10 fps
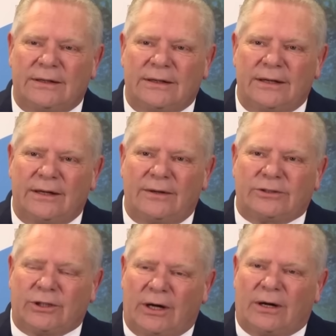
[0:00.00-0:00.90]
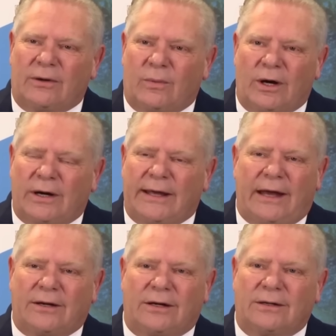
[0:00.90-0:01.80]
of frustration,
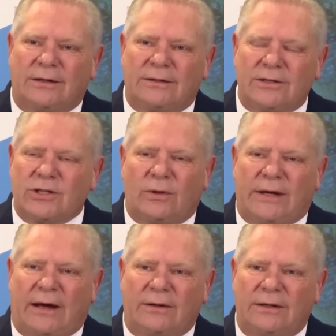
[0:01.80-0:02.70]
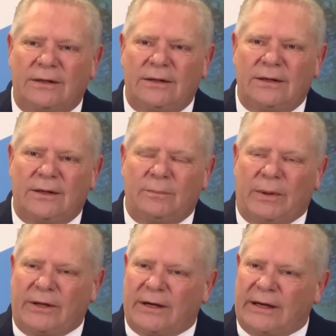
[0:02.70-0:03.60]
repositioning, and renewal.
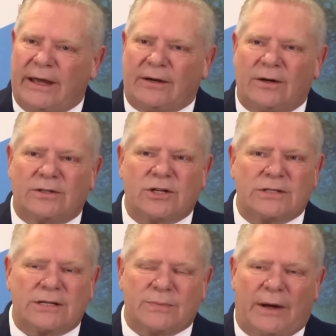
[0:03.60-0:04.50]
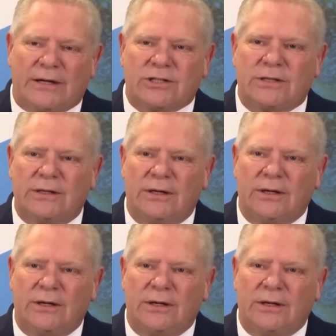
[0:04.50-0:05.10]
With Europe as the new dance